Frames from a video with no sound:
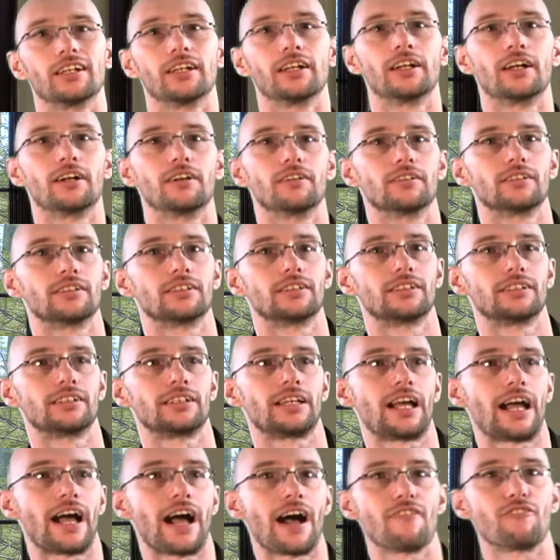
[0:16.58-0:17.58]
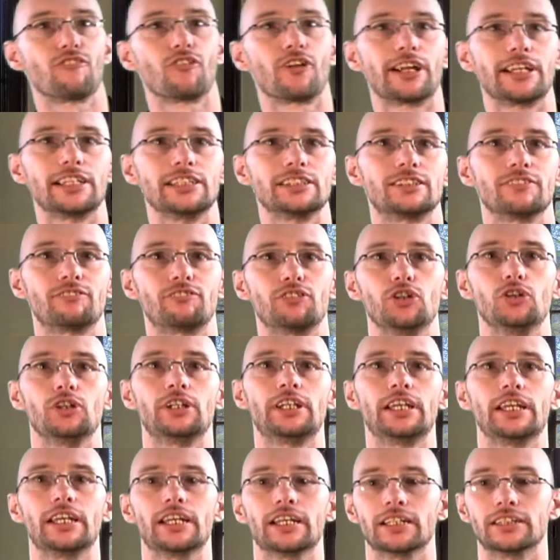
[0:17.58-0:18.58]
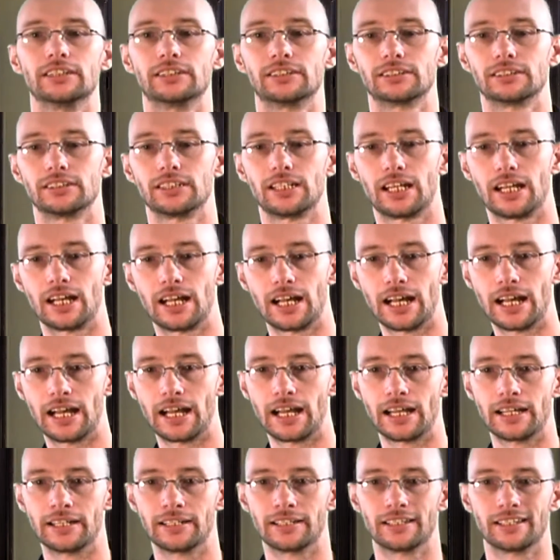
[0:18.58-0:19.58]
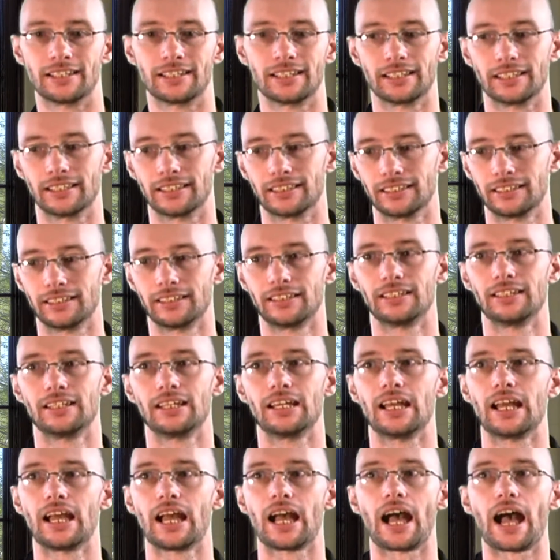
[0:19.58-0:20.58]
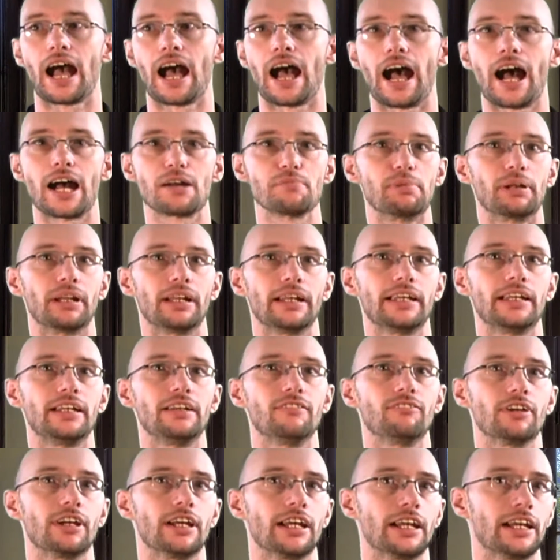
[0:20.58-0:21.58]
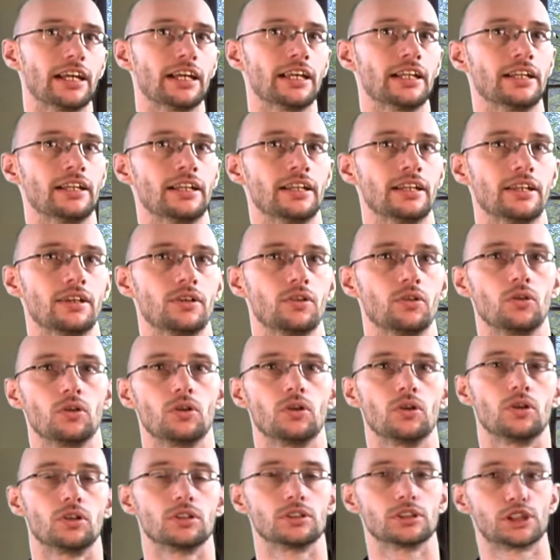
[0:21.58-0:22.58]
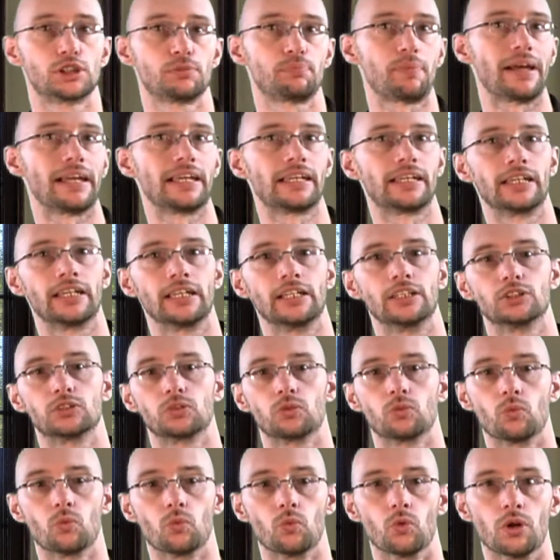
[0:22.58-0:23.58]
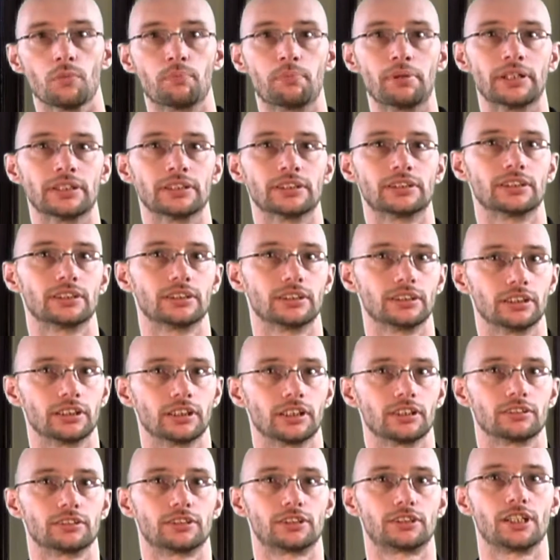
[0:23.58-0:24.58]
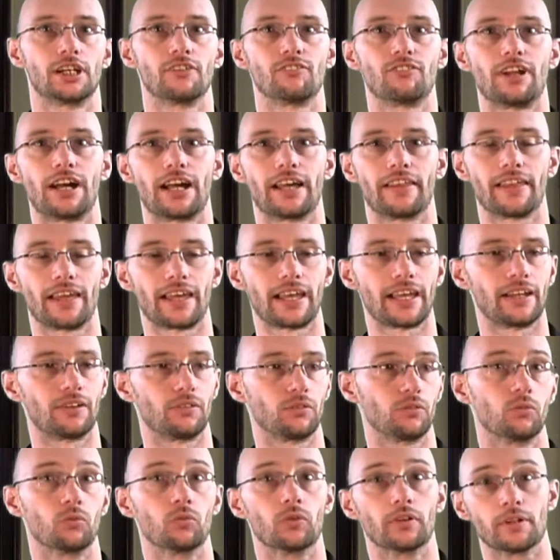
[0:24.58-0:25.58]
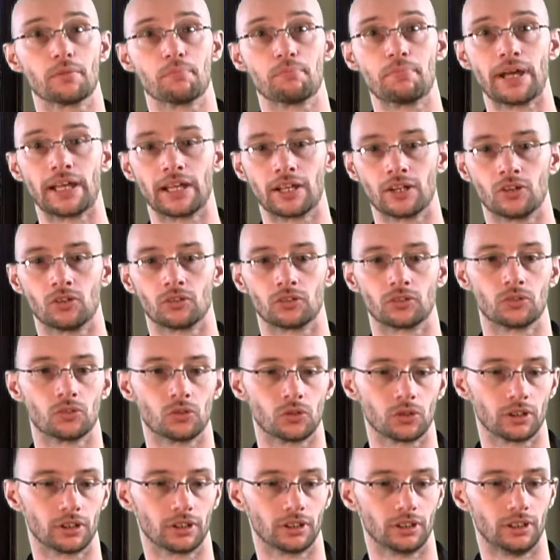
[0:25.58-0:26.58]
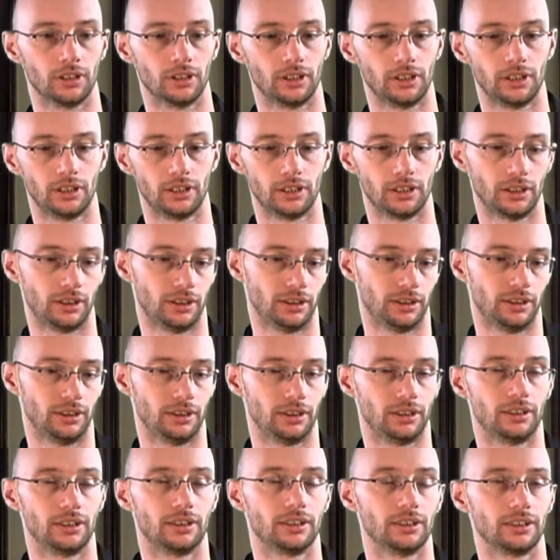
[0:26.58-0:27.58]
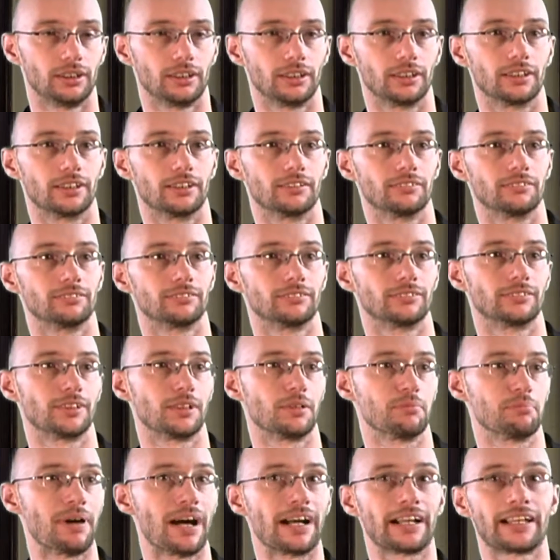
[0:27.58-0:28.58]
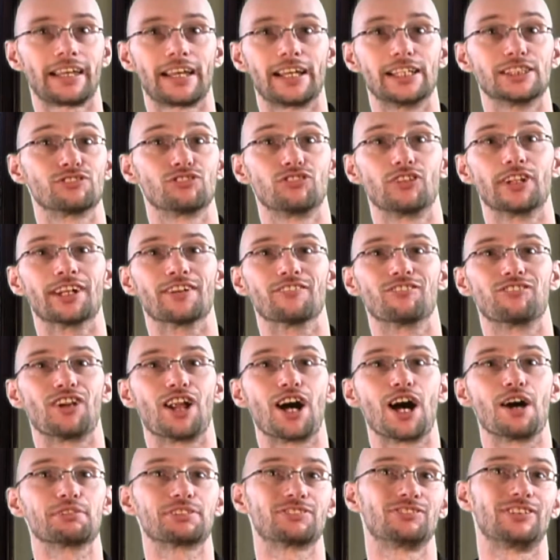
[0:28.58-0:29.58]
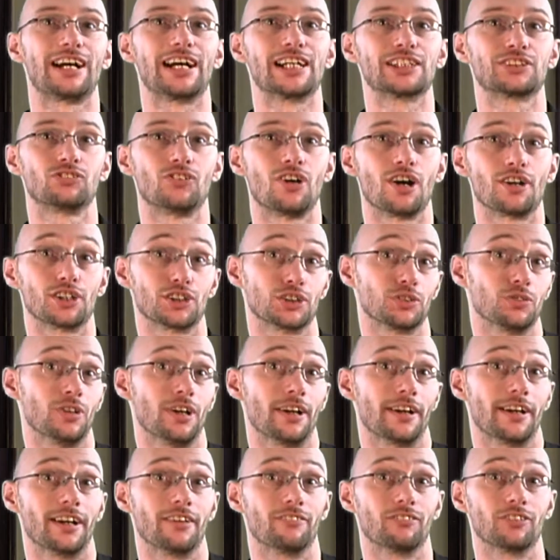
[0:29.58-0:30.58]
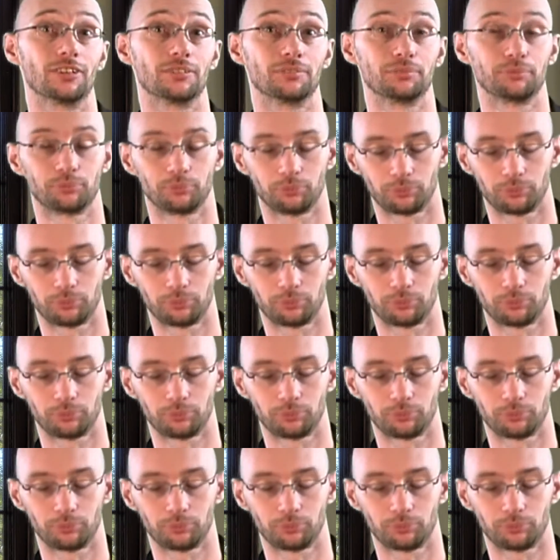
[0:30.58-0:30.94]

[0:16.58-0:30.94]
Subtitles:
You know, I've raised a few kids, and I believe in spankings, whoopings, you know, stuff like that with a belt or, you know, in my case, flip-flops, fly swatters, or whatever.